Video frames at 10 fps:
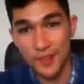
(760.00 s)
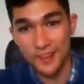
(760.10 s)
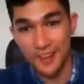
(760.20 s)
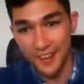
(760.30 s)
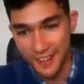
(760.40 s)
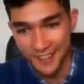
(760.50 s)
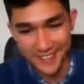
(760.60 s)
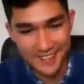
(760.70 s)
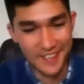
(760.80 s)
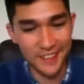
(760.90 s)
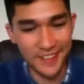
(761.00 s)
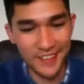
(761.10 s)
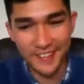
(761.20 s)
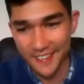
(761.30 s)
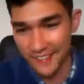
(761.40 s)
Oh, here we go.
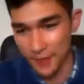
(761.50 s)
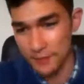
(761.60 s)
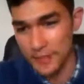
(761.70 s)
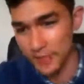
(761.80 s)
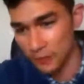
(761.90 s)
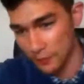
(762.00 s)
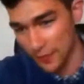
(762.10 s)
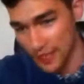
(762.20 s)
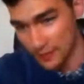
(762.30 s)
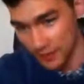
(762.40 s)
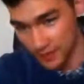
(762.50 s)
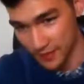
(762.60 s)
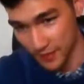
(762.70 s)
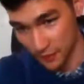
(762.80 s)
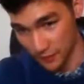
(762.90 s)
I'm sending it through Facebook, so
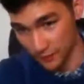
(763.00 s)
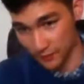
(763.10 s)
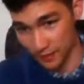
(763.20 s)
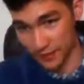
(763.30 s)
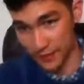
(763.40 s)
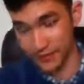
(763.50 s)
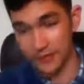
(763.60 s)
you would have probably got that.